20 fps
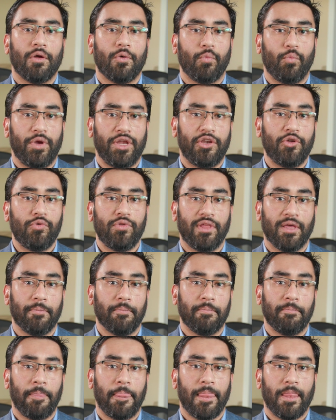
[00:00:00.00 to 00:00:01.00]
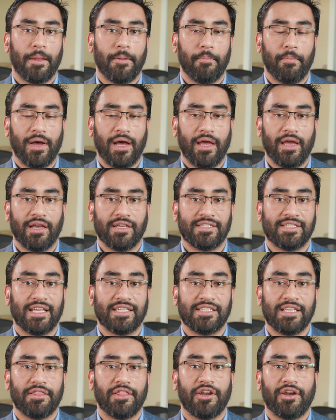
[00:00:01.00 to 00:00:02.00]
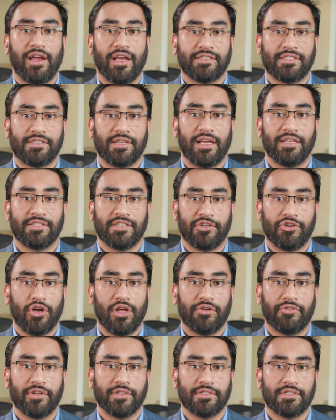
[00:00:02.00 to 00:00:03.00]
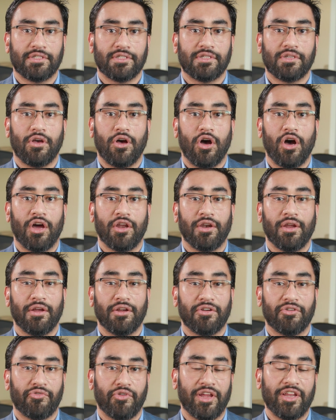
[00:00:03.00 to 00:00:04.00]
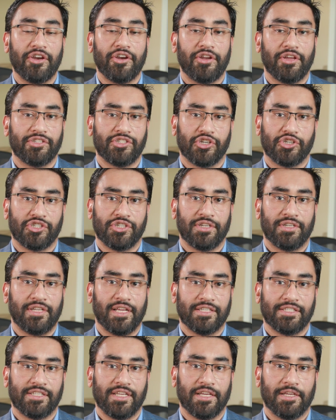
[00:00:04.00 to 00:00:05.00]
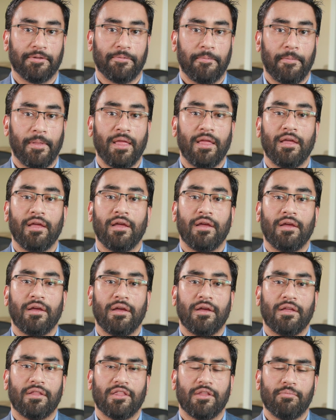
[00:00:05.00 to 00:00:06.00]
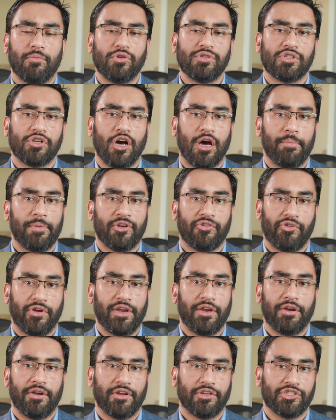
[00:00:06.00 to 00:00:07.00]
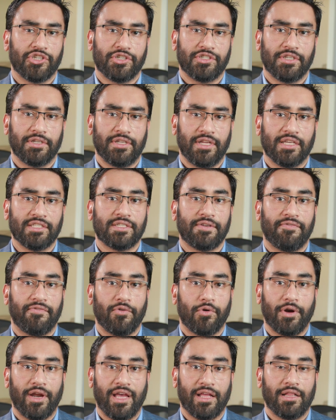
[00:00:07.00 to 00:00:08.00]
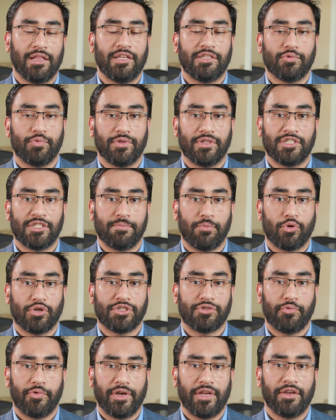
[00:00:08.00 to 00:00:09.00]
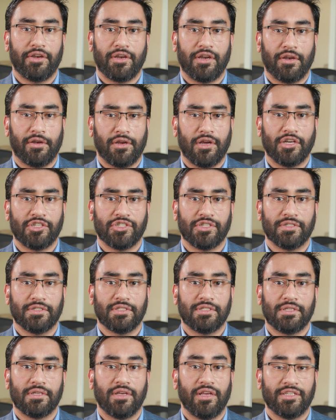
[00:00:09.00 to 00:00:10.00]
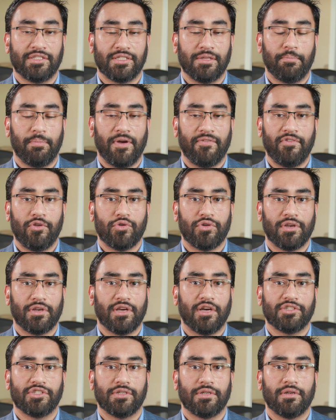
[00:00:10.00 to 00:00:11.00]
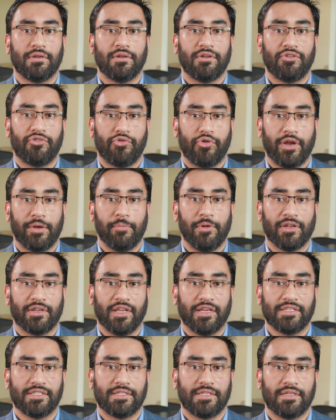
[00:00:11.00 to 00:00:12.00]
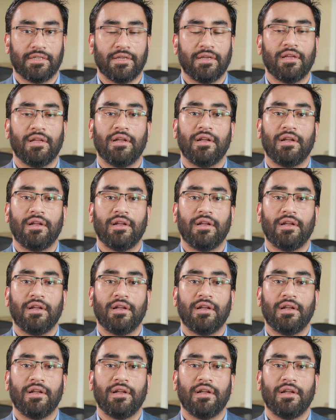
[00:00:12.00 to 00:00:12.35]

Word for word: We do them by assessing their exercise intolerance on graded exertion testing. The most common graded exertion test for athletes with sports related concussions is the Buffalo Concussion Treadmill Test.